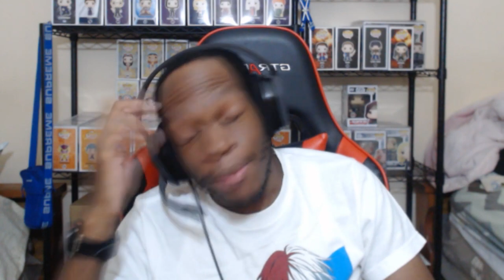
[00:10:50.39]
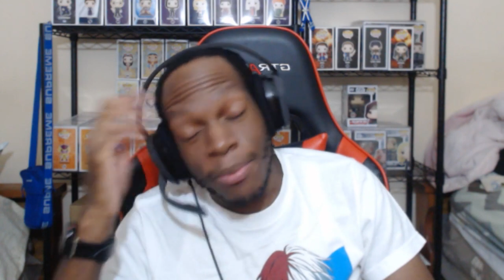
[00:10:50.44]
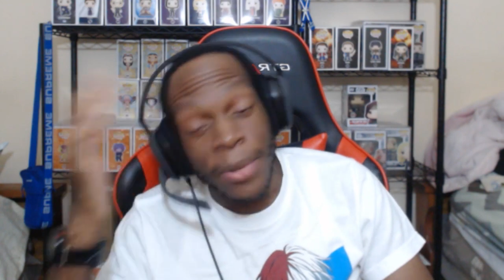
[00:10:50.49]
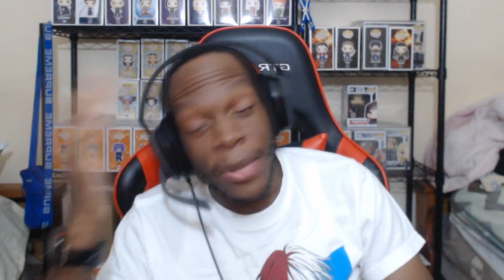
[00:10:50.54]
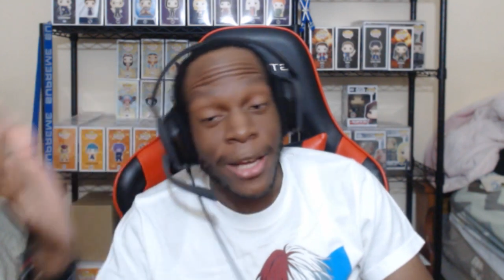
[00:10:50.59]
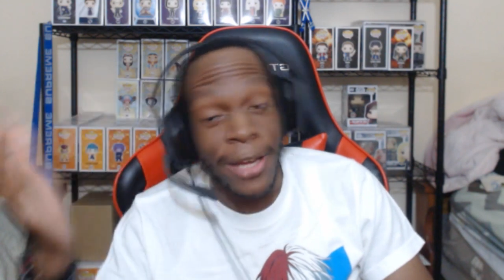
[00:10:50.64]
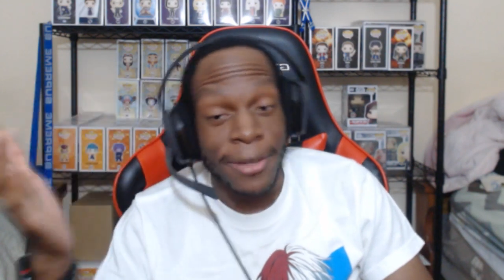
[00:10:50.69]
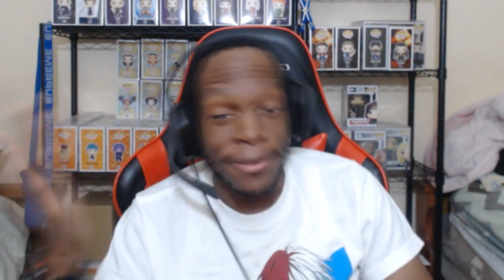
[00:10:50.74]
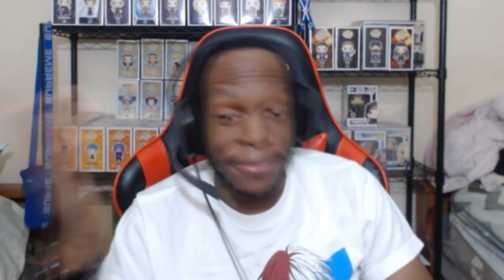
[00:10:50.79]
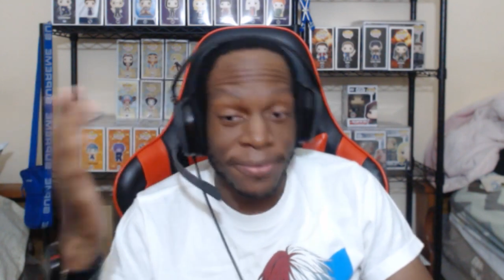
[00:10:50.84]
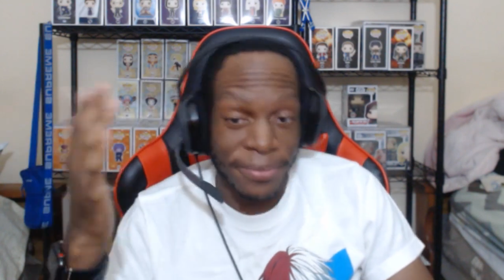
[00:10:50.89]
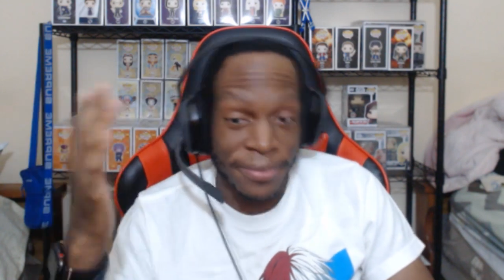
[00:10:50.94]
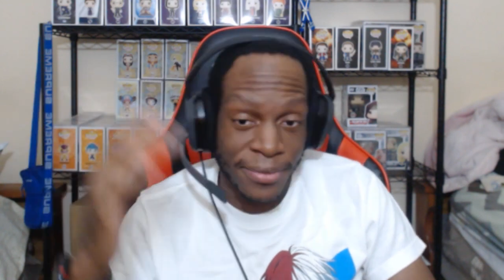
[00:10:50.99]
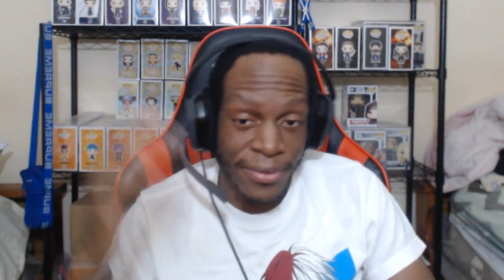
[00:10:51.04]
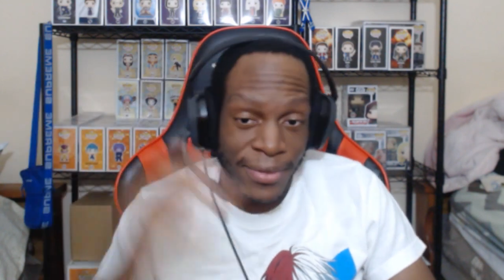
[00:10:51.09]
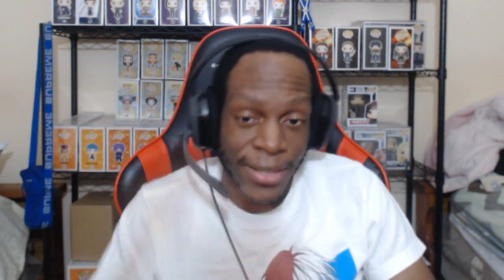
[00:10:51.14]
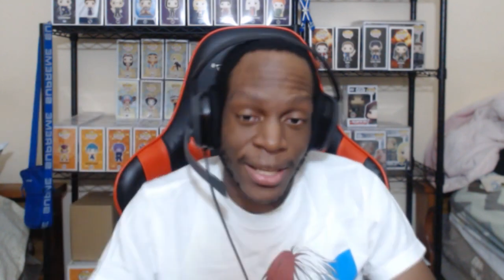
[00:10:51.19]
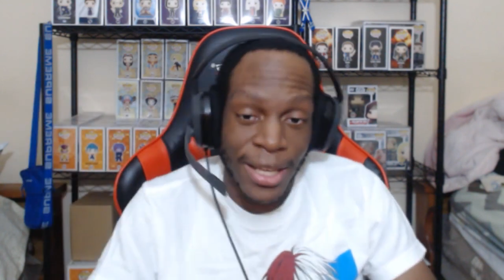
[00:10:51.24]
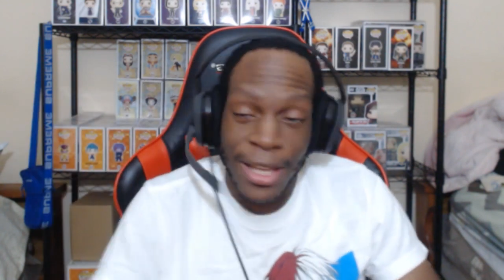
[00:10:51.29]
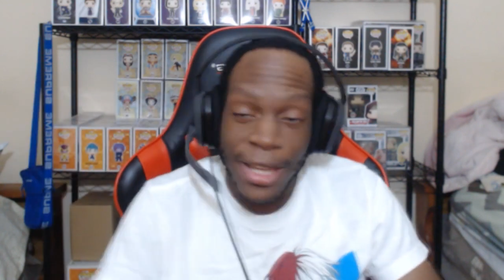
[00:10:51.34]
But
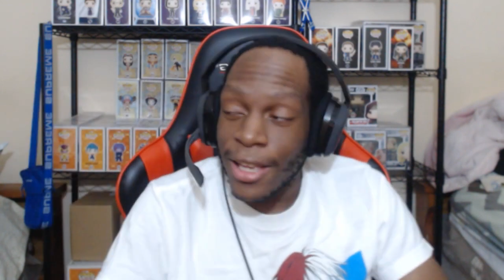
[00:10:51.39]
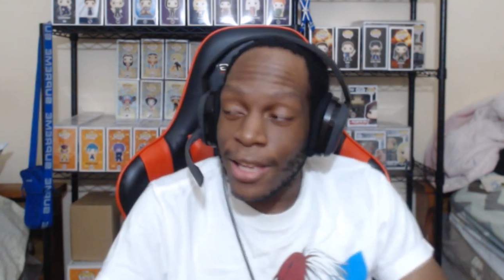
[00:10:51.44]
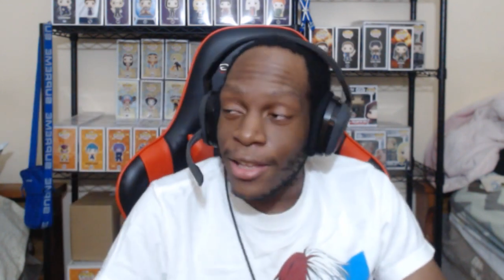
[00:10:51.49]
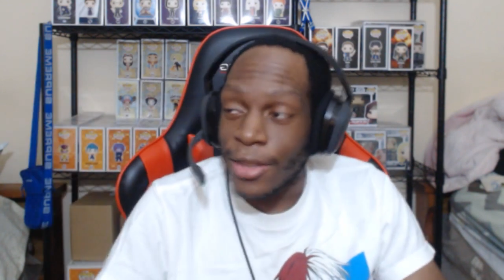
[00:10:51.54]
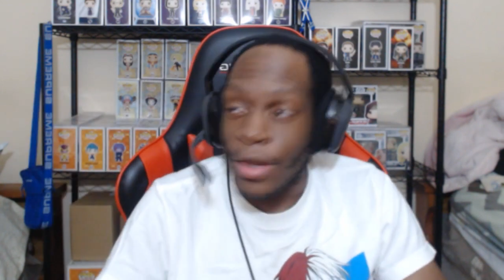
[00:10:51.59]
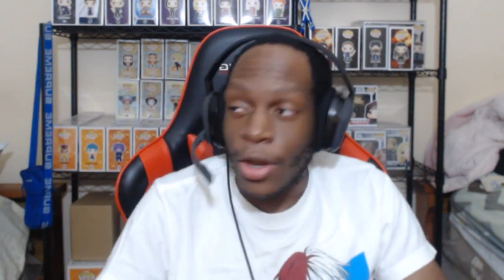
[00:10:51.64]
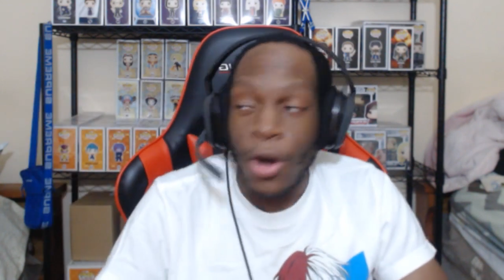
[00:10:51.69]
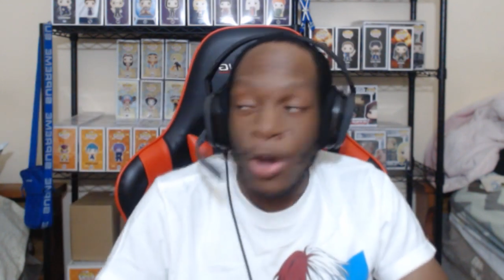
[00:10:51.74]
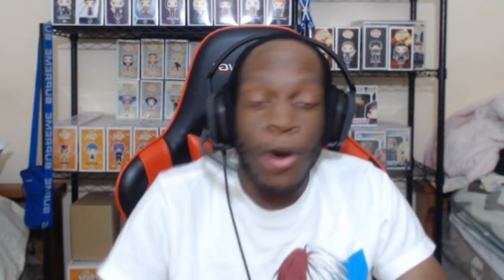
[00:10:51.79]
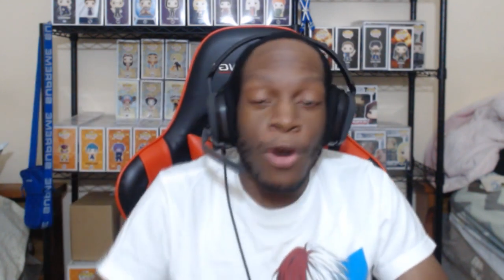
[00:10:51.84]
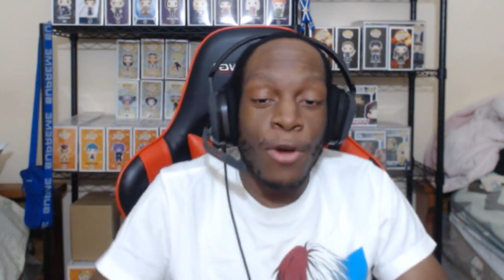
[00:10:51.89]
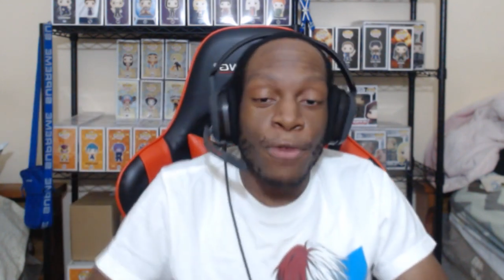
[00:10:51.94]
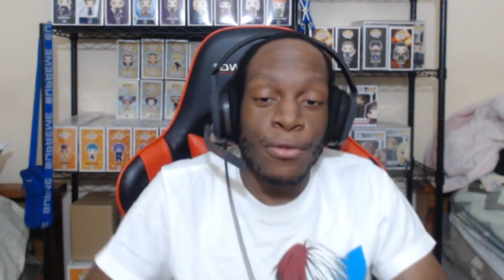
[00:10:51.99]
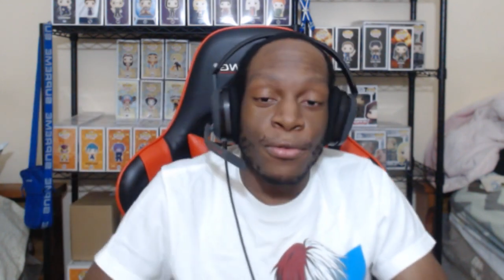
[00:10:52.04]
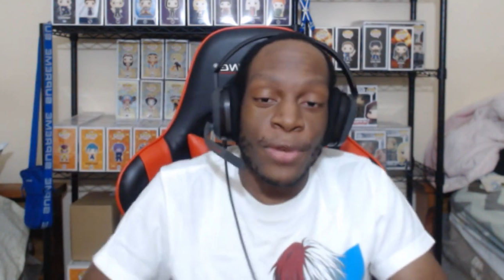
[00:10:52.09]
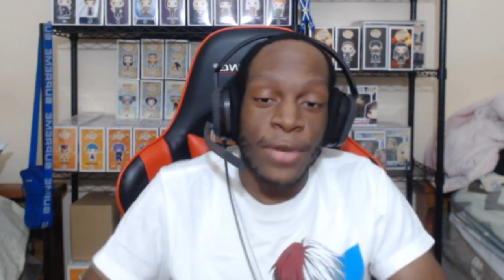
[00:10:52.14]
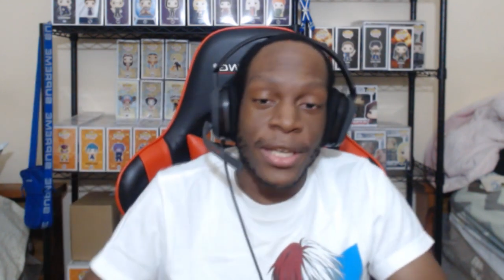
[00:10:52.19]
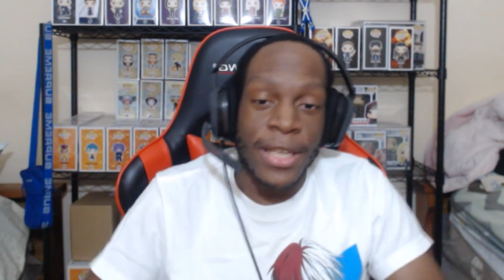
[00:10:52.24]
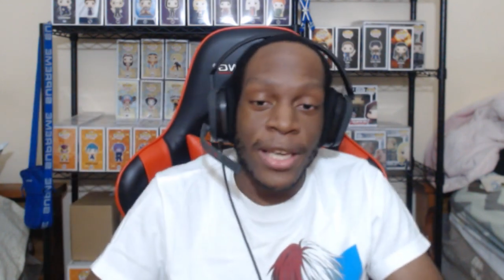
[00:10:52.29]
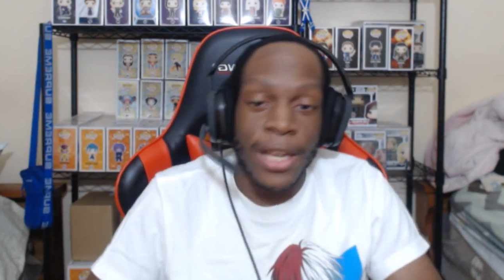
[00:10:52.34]
the whole
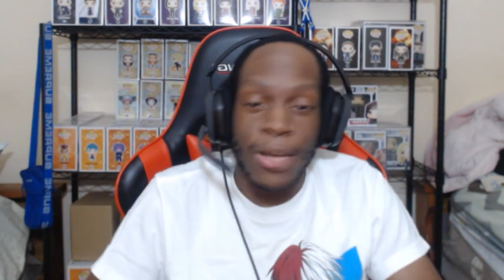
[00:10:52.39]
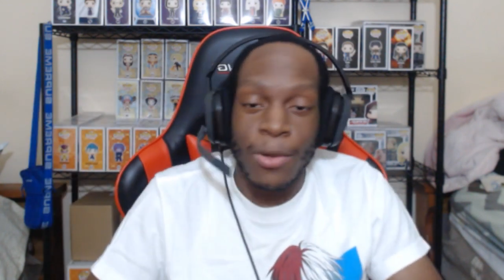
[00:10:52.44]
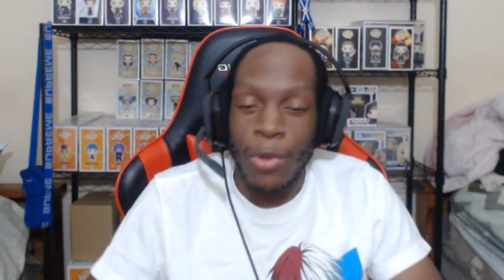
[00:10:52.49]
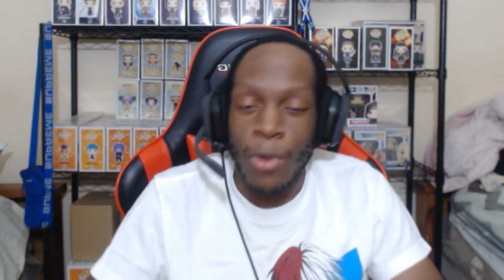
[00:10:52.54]
freaking,